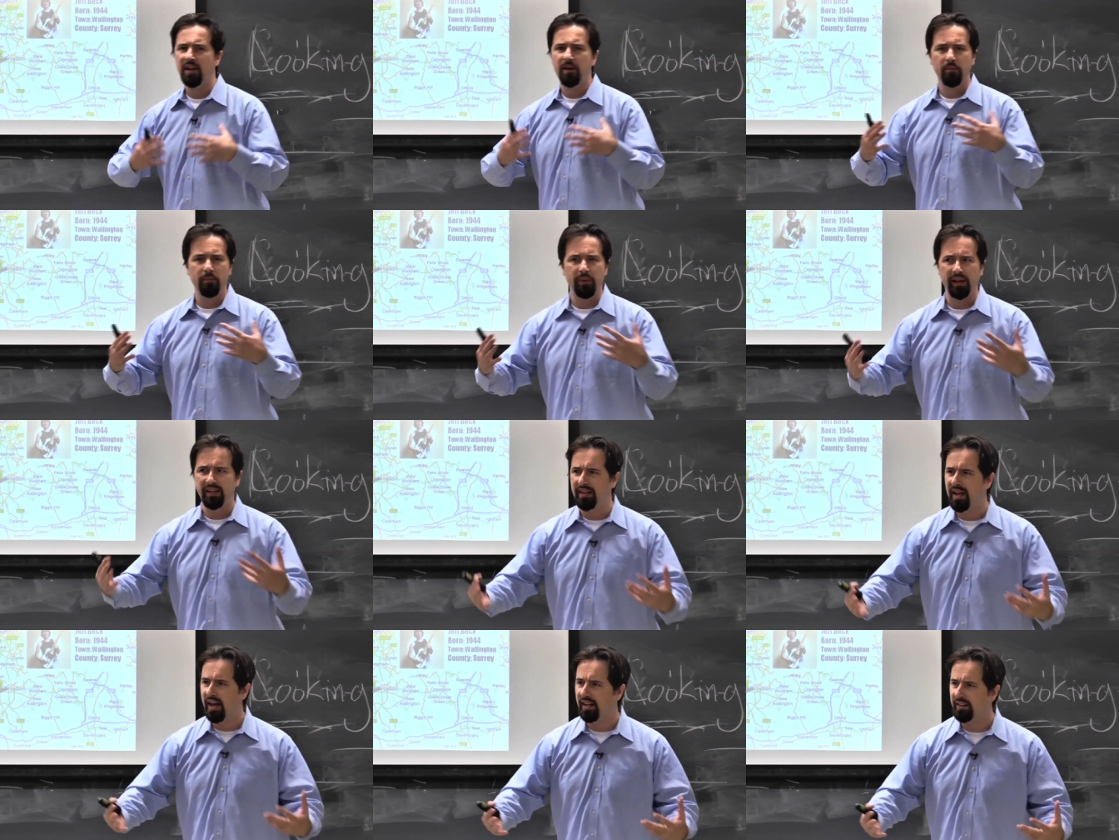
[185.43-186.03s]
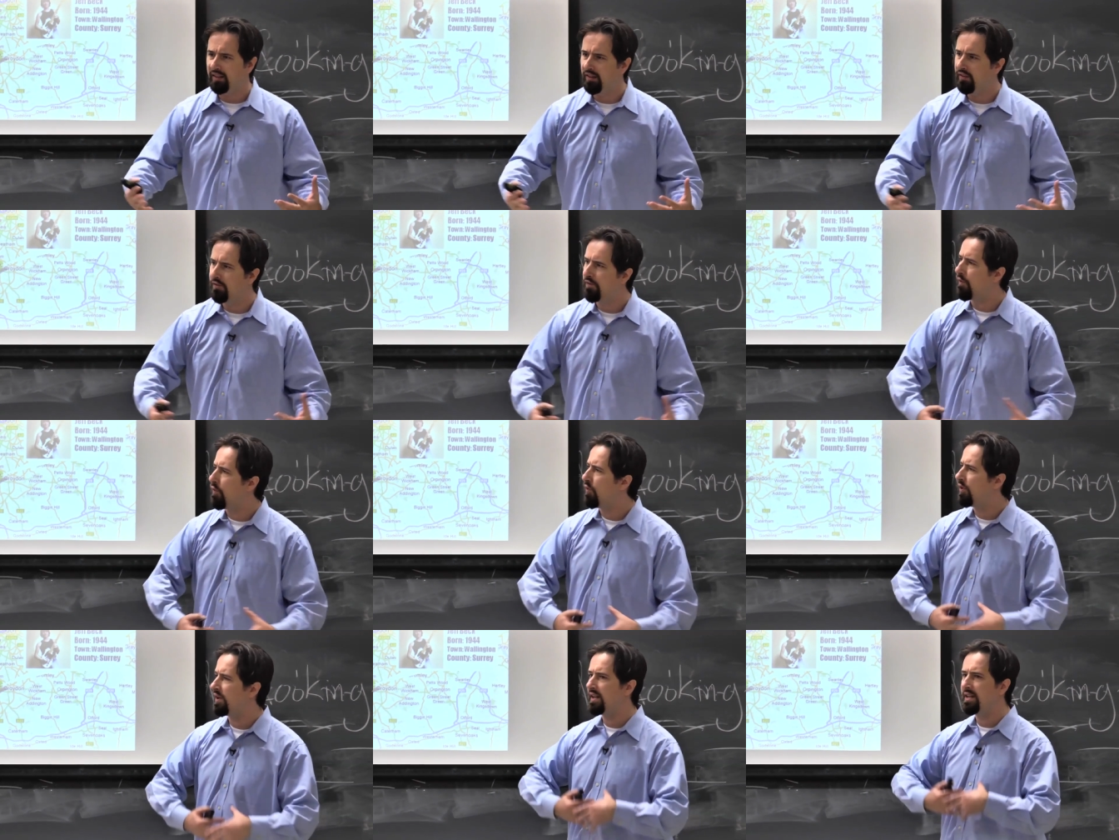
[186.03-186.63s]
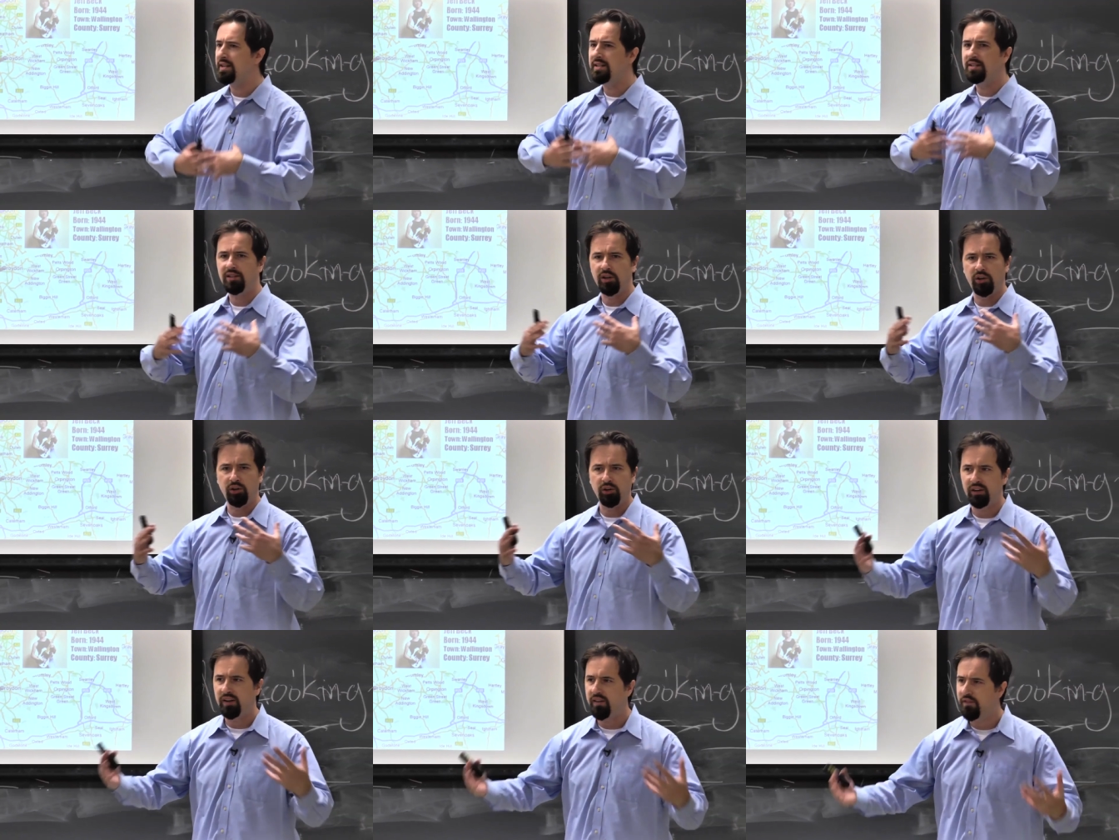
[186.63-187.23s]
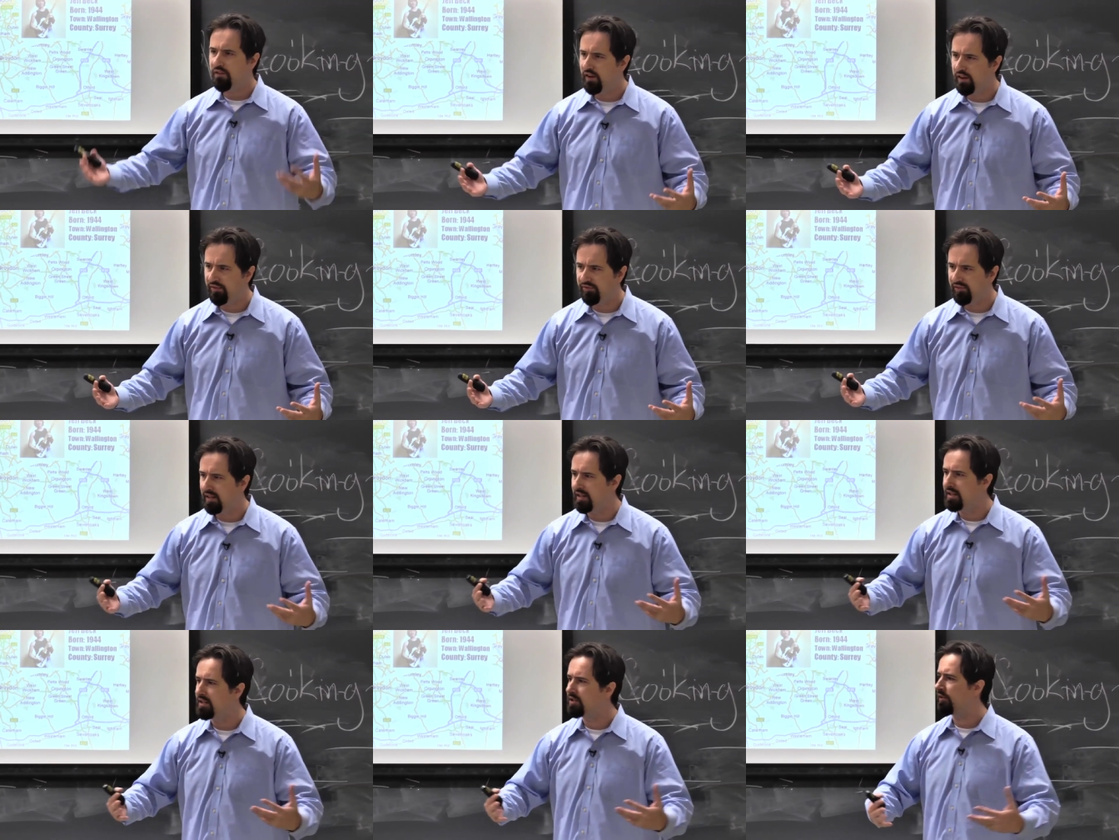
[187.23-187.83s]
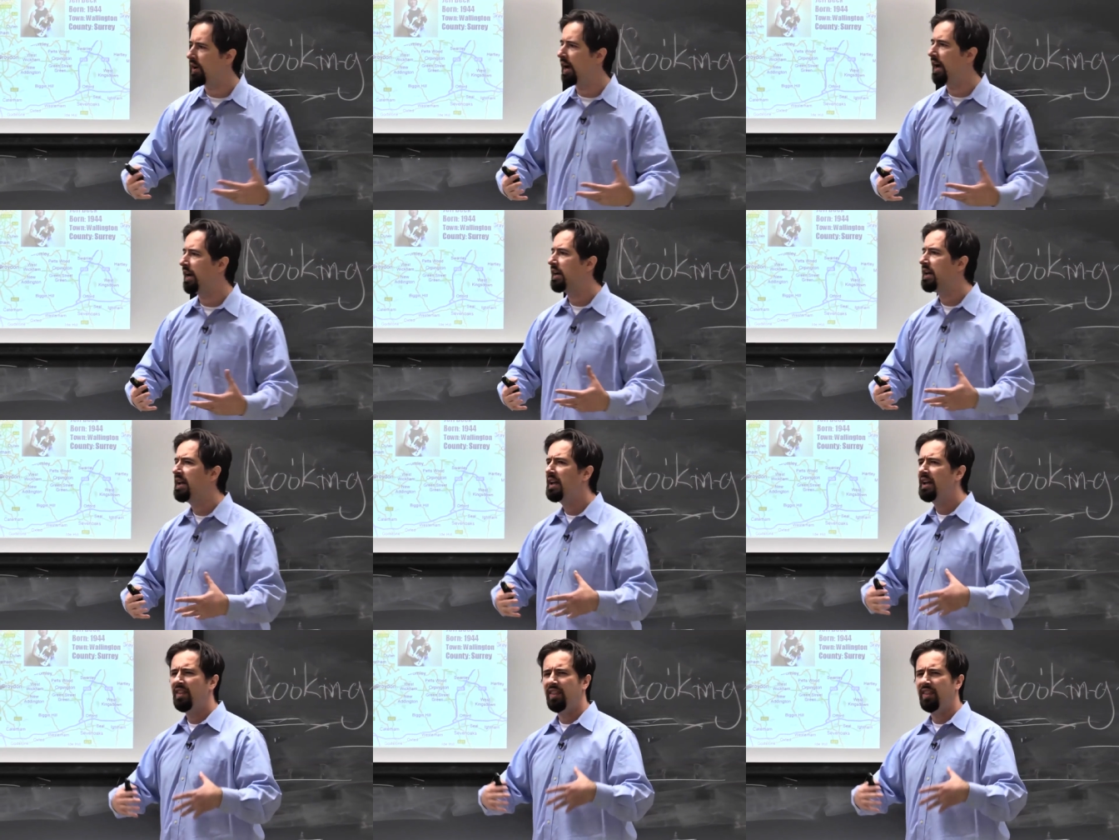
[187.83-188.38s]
mid 1940s, early 50s, right?